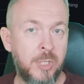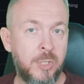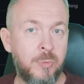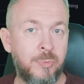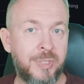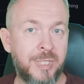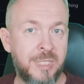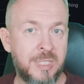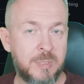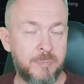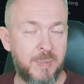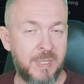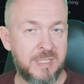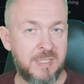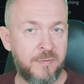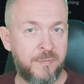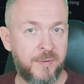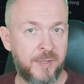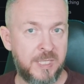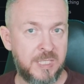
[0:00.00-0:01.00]
you then
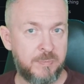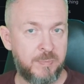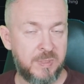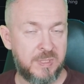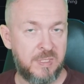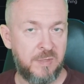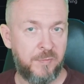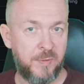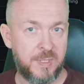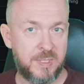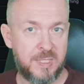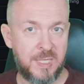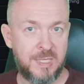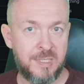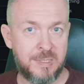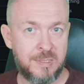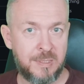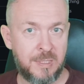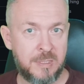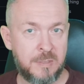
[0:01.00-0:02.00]
specify specific
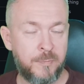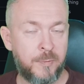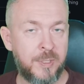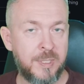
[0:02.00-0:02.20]
sensors,